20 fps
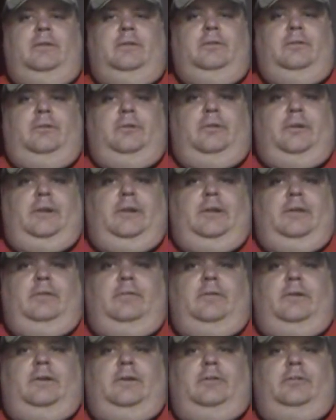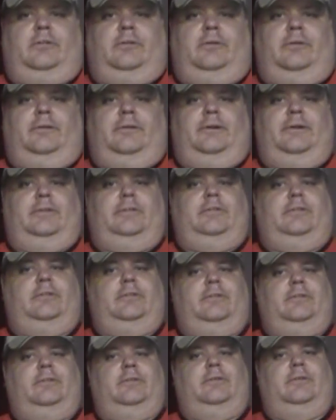to the Vegas Golden Knights.
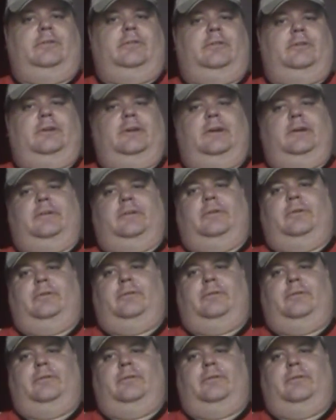Of course, he had to go